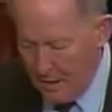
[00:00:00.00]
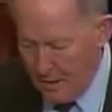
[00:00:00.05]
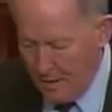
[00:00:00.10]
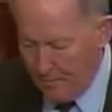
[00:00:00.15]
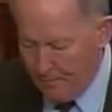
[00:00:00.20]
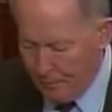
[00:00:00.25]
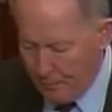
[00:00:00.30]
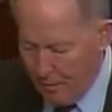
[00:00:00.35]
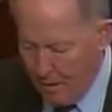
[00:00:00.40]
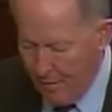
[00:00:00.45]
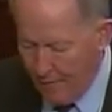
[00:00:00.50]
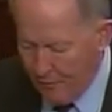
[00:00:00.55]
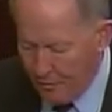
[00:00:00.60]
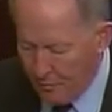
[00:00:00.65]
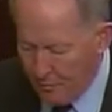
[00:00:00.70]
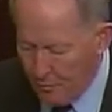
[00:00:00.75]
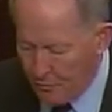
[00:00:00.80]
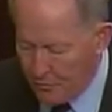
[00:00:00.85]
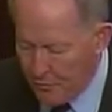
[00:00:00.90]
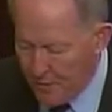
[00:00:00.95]
in
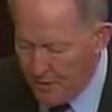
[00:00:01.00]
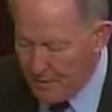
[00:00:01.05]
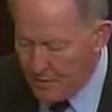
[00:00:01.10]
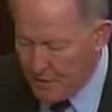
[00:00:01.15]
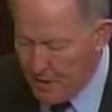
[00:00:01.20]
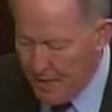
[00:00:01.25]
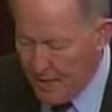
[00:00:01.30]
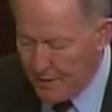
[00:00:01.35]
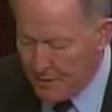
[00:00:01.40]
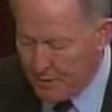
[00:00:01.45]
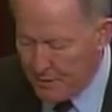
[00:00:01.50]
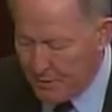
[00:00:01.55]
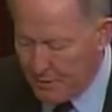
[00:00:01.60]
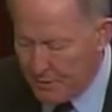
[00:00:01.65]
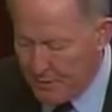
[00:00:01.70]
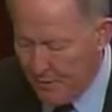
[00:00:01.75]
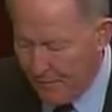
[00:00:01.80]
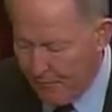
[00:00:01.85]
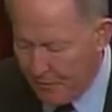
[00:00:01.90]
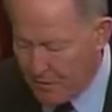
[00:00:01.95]
profitable
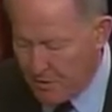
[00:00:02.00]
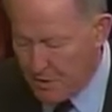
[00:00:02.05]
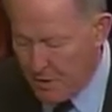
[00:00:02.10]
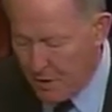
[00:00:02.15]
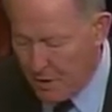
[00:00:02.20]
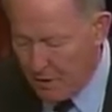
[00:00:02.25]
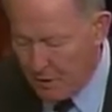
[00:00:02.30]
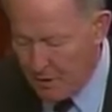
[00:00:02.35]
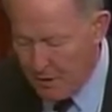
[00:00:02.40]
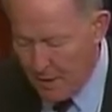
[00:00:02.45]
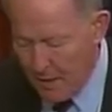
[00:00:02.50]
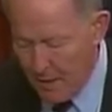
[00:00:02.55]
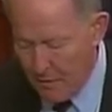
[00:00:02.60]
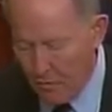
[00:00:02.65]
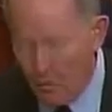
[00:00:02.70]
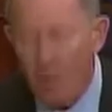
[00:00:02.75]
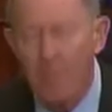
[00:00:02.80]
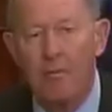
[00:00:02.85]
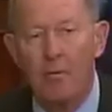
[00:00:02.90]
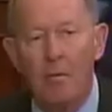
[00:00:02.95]
transactions that facilitate
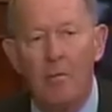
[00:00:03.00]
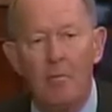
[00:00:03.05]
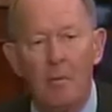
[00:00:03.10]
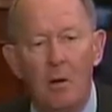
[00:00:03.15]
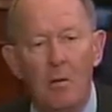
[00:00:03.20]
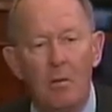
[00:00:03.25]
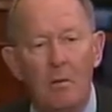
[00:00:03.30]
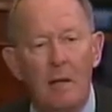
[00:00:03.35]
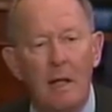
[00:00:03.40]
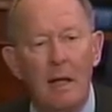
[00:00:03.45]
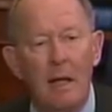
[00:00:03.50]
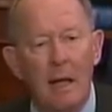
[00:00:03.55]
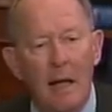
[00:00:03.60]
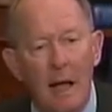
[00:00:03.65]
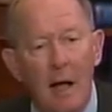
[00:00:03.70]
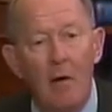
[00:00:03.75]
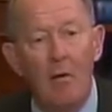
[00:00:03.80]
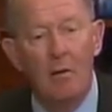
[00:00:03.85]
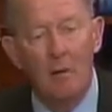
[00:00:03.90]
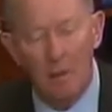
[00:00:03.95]
or promote
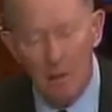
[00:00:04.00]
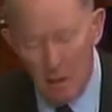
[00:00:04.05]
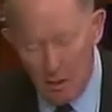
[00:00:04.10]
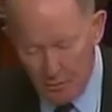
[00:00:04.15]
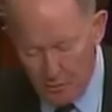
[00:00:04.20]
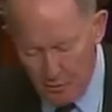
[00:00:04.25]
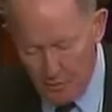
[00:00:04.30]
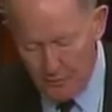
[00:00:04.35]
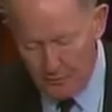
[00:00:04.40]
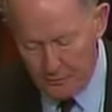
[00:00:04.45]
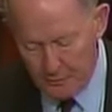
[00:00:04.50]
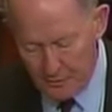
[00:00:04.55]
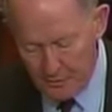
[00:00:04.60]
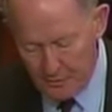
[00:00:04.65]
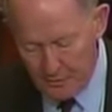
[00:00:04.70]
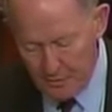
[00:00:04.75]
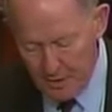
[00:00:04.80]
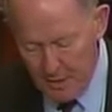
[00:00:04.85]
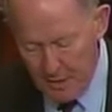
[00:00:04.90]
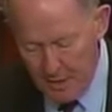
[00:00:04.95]
alcohol
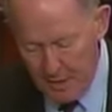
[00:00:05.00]
use.